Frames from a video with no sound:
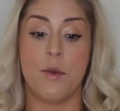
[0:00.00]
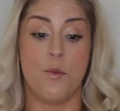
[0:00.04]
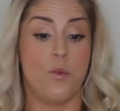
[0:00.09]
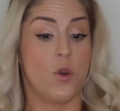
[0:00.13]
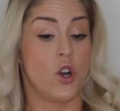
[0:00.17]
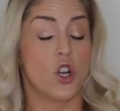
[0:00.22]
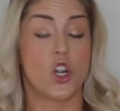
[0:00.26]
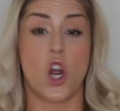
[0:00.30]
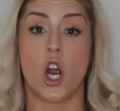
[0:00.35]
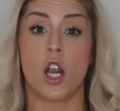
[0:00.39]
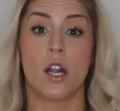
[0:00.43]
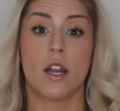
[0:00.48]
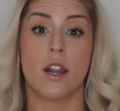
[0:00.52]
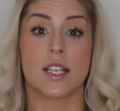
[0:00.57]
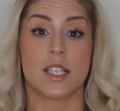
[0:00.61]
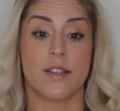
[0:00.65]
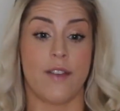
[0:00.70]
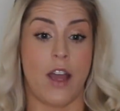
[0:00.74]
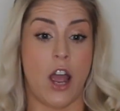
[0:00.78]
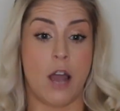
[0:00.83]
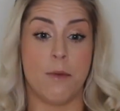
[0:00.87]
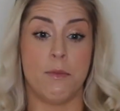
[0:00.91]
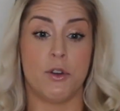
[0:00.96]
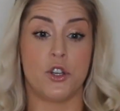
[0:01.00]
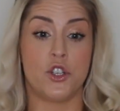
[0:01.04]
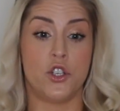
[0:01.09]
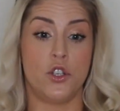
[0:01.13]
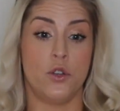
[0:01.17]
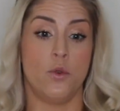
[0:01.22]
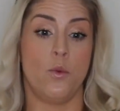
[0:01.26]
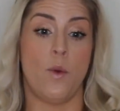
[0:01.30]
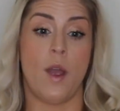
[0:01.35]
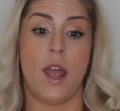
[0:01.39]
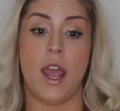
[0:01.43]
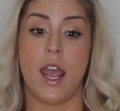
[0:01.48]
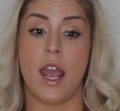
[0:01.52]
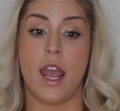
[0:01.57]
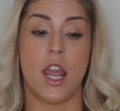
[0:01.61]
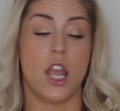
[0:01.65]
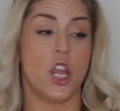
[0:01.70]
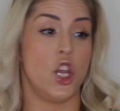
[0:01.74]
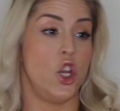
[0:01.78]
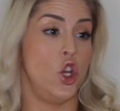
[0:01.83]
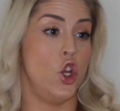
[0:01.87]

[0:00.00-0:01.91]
regardless of how much you weigh,